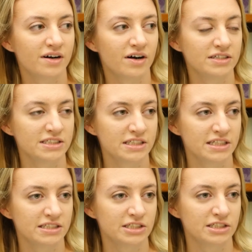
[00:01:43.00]
Honestly,
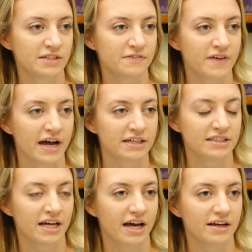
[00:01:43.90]
it's just the fact
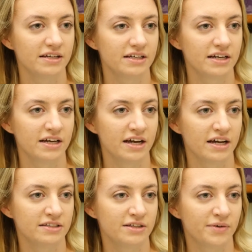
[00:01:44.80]
that
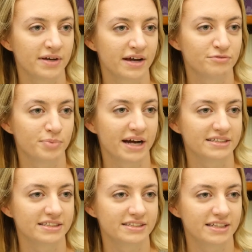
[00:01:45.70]
knowing I have
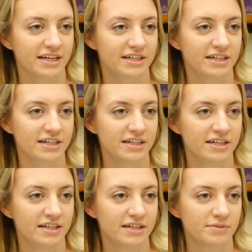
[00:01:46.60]
practice later
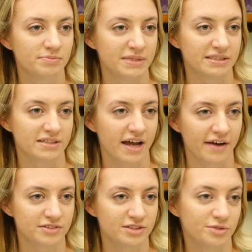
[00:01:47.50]
means I
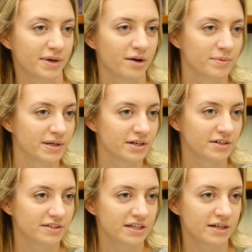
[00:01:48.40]
have to do my homework
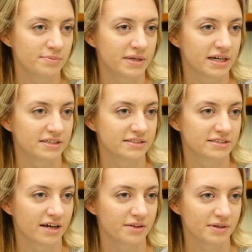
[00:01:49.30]
earlier, because
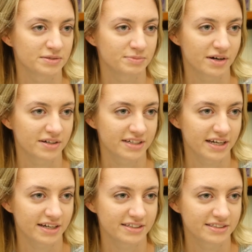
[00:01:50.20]
otherwise I'm not going to
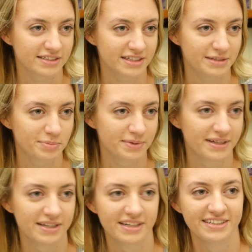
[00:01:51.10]
get any sleep.
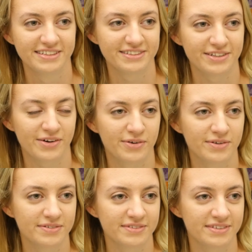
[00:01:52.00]
So,
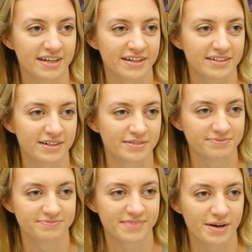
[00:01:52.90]
that kind
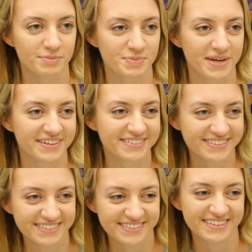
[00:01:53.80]
of helps me out.